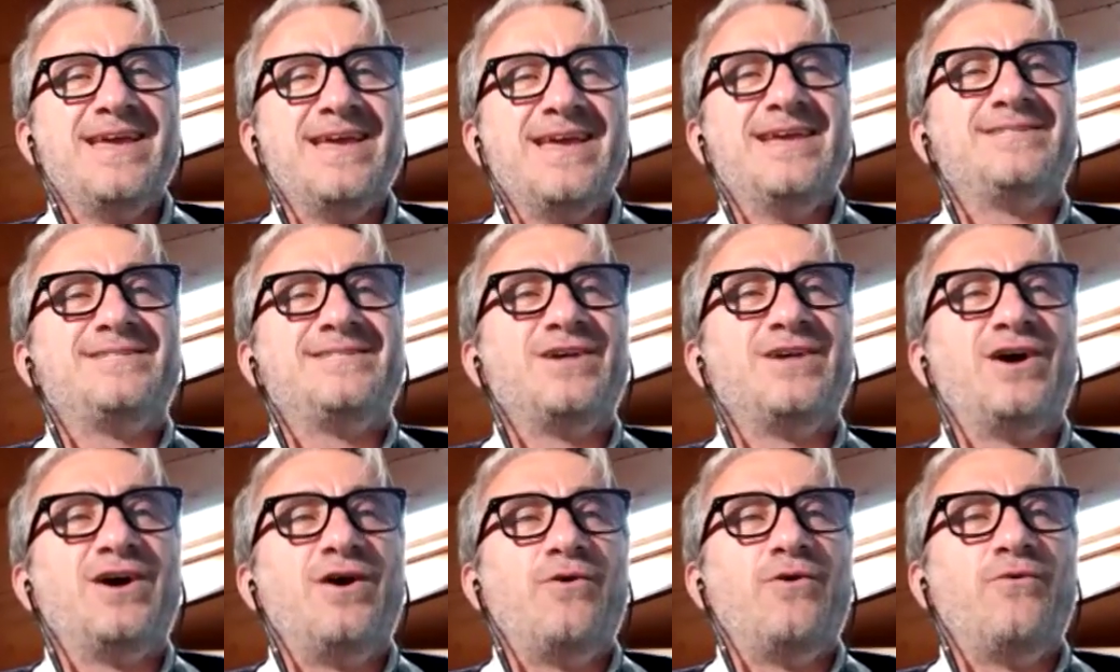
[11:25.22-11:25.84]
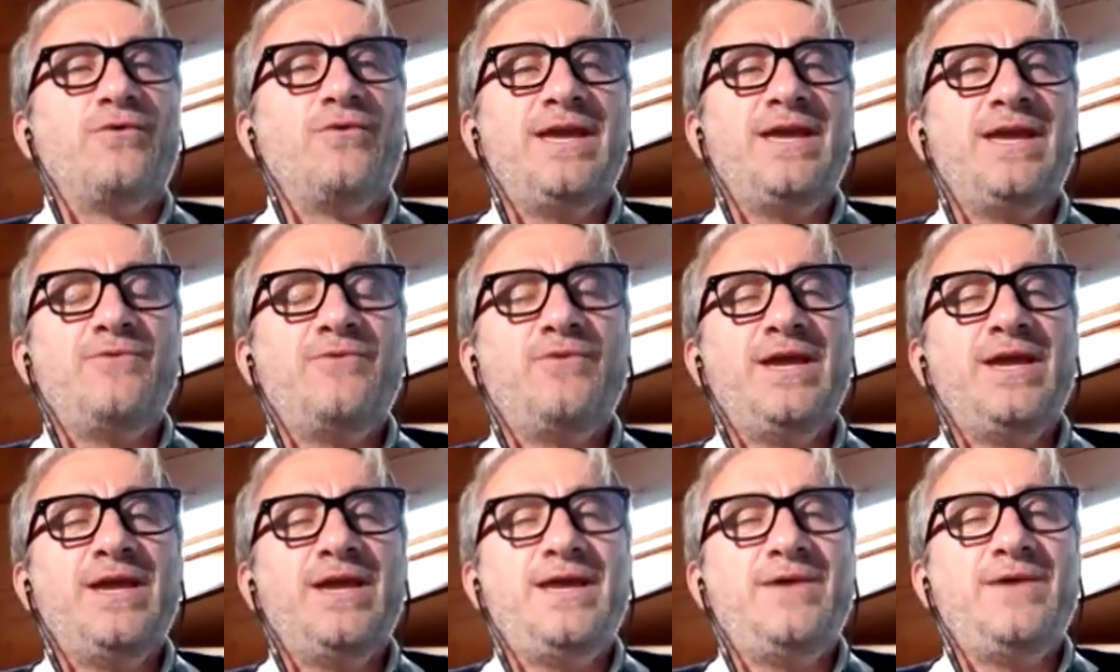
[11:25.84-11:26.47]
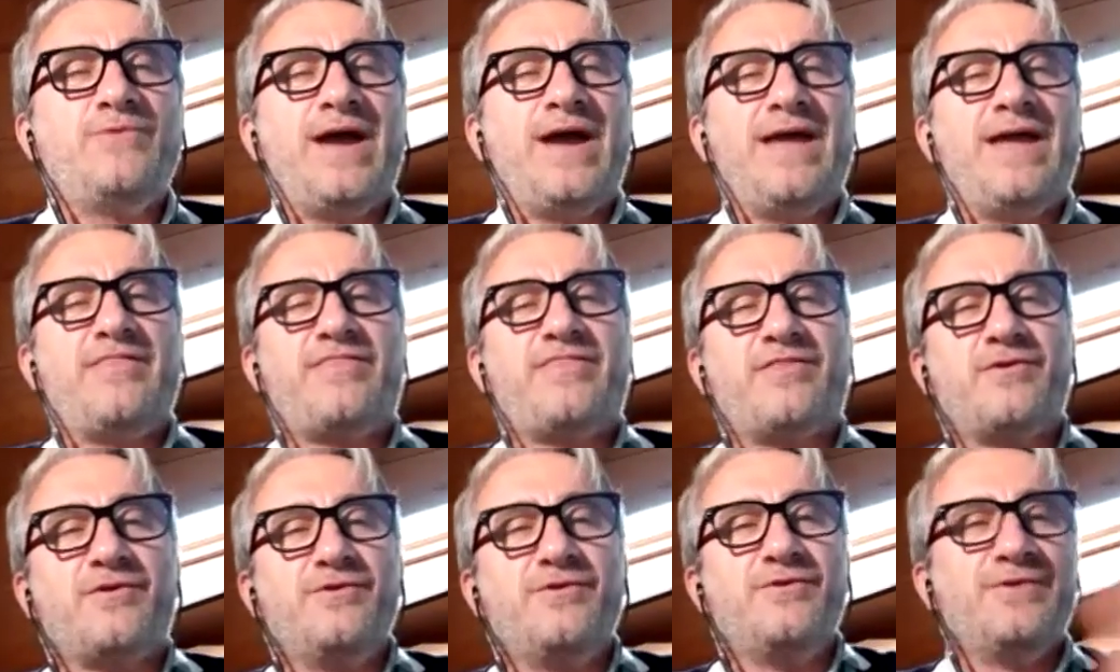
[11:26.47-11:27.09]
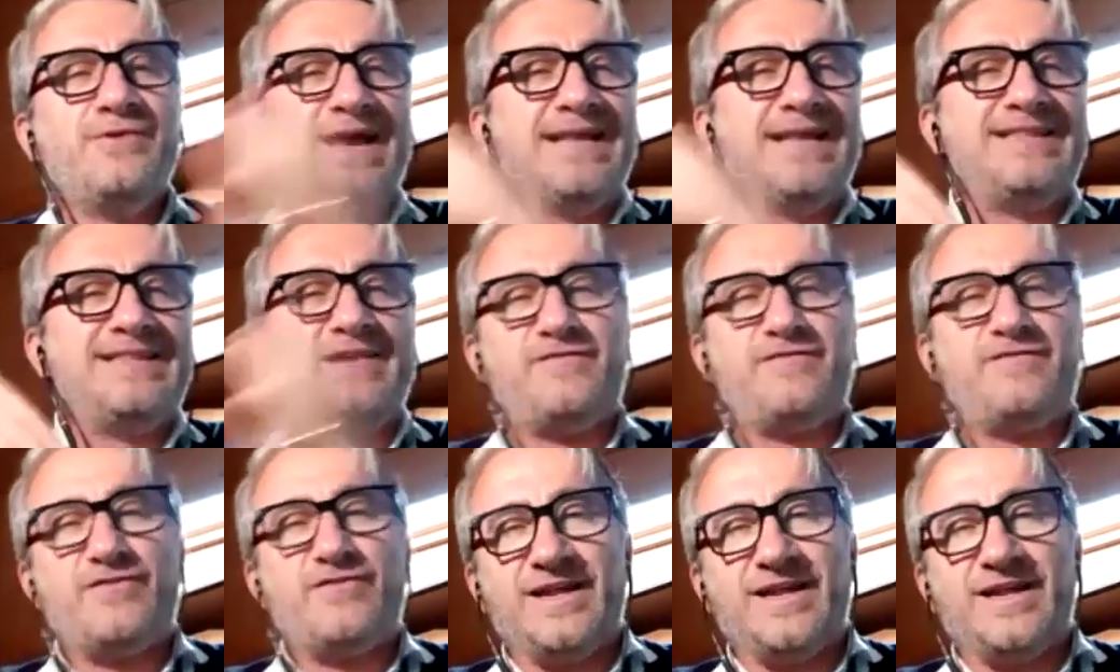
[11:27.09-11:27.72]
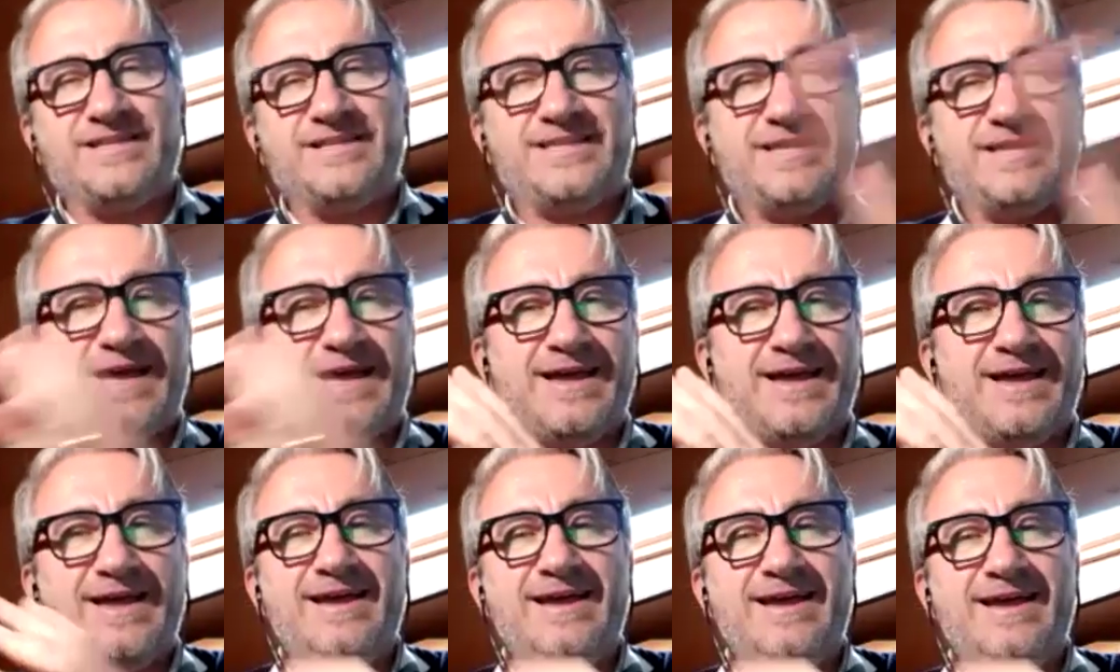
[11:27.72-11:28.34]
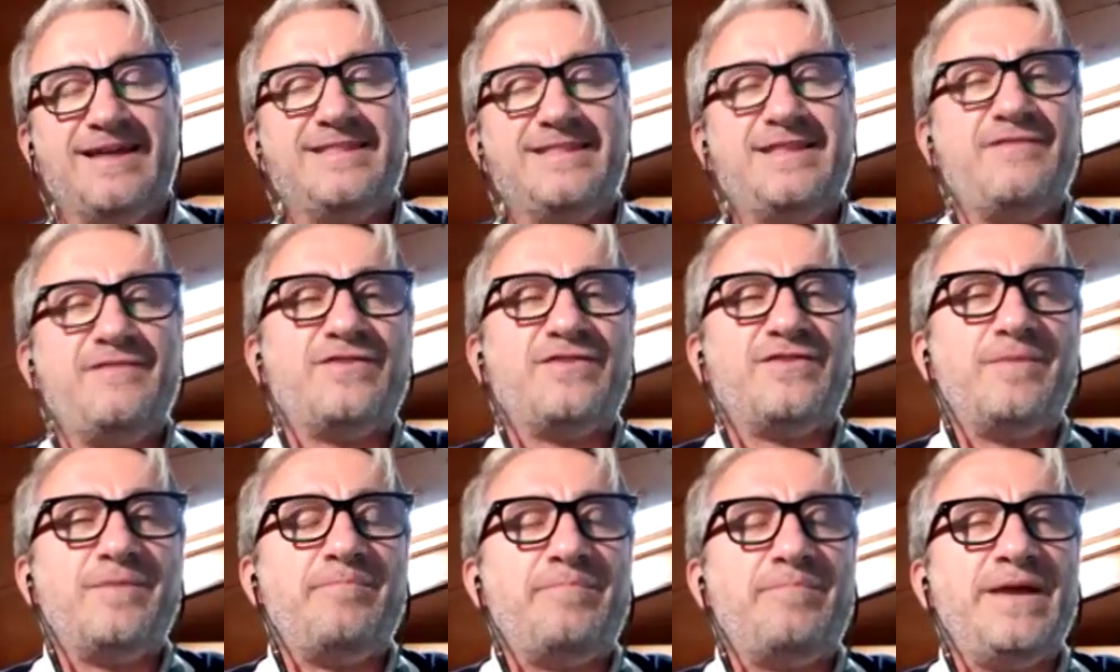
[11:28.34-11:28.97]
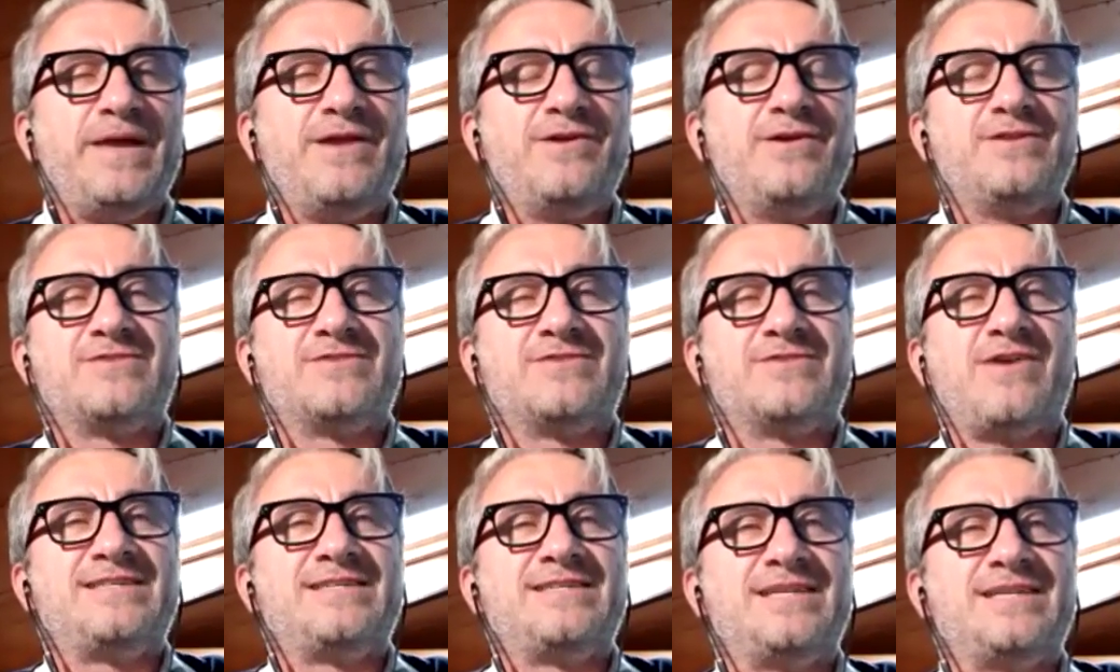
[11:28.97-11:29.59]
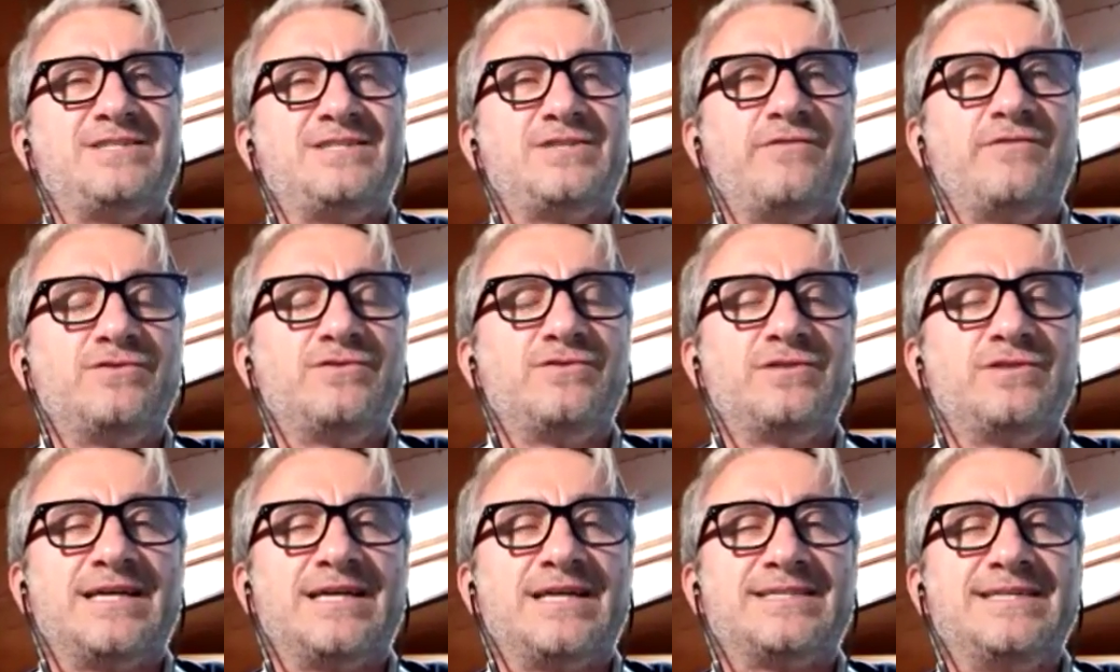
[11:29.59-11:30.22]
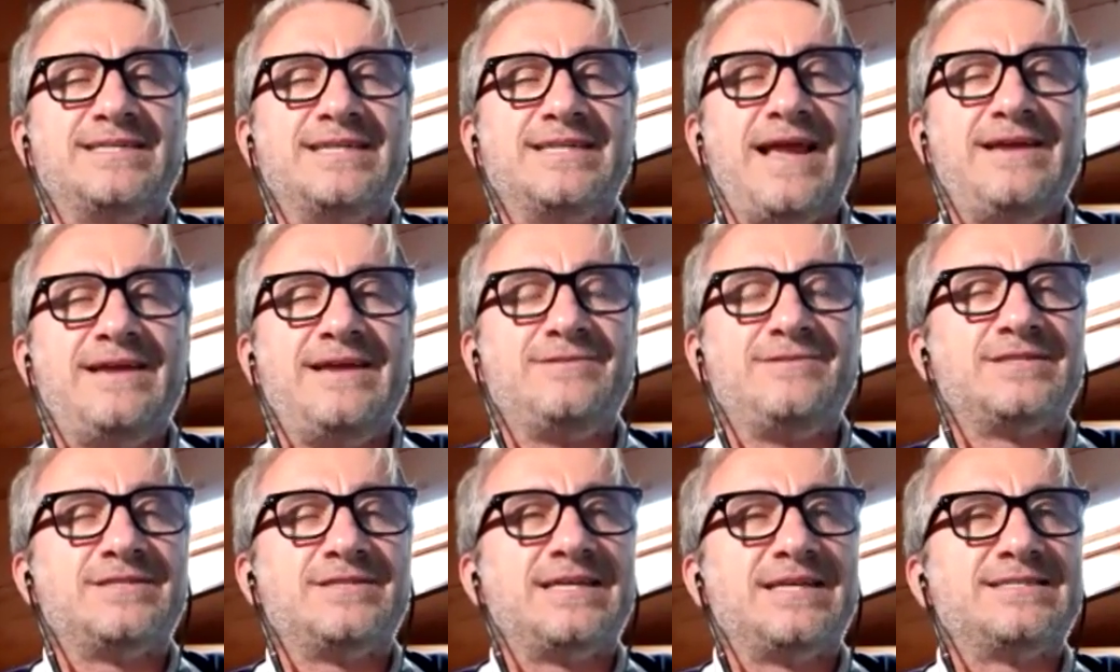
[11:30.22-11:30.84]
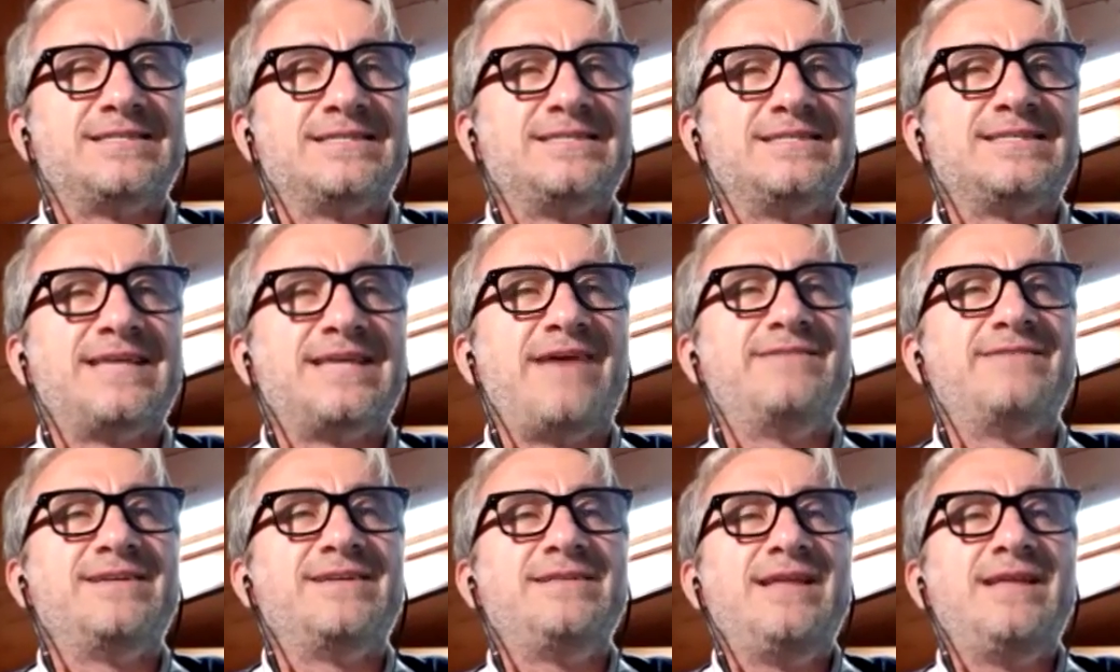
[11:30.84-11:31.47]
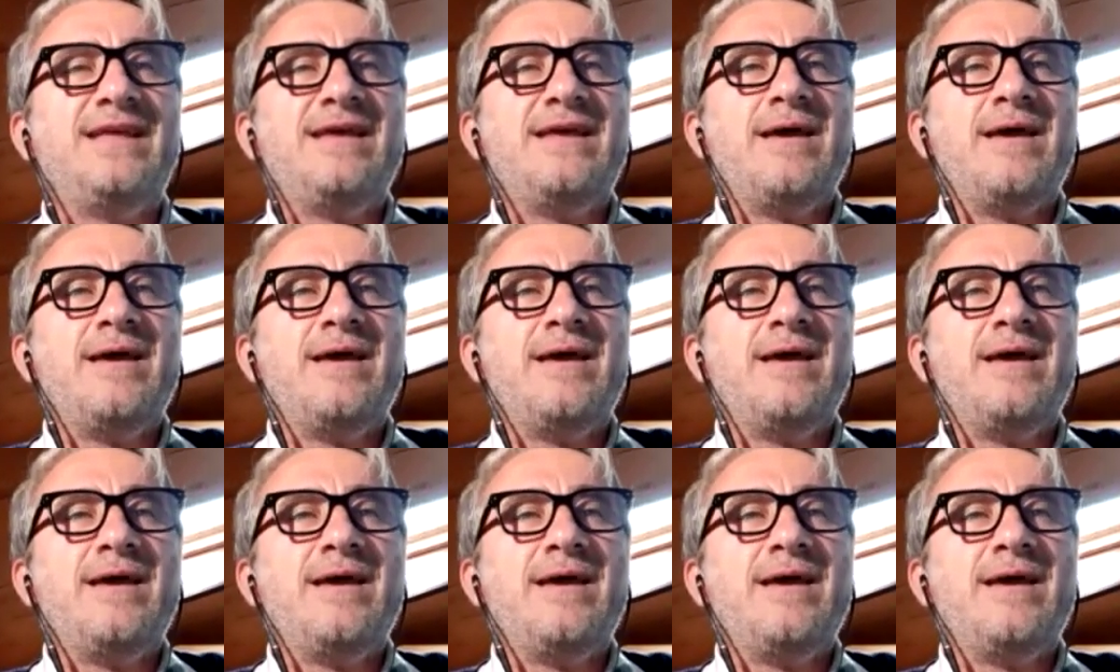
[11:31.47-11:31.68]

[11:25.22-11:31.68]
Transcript: So we went through a different different period, the crisis of 2008, 2007,